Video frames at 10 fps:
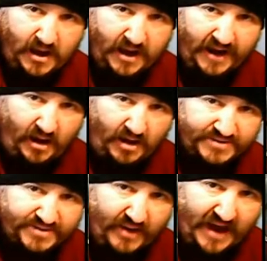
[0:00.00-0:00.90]
It
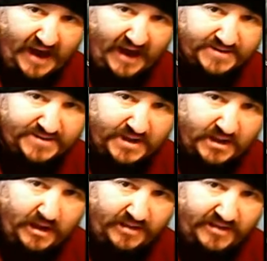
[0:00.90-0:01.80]
also has
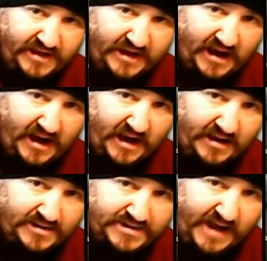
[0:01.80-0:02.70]
the uh,
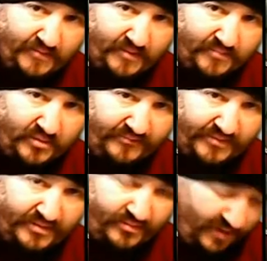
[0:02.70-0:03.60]
tamper-proof
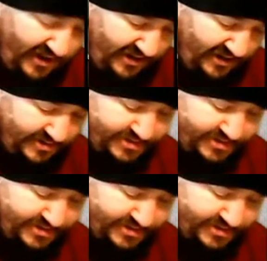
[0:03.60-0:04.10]
little ring there, so